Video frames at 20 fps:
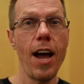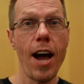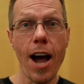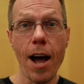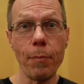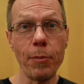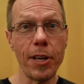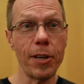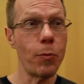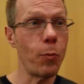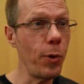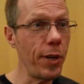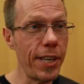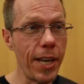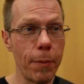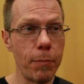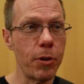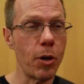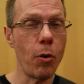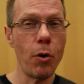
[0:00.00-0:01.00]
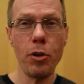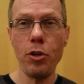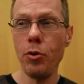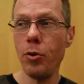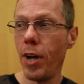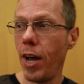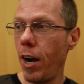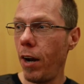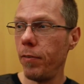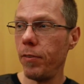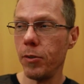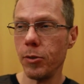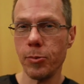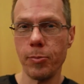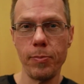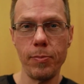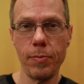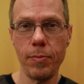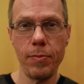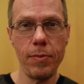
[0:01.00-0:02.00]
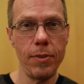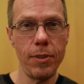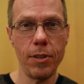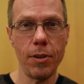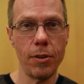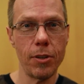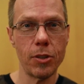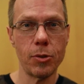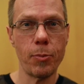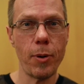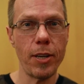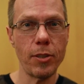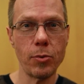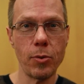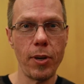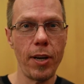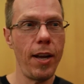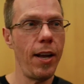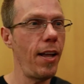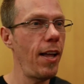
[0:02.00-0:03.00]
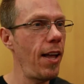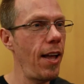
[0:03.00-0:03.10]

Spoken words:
I'm like, we kept going. You got off the expressway.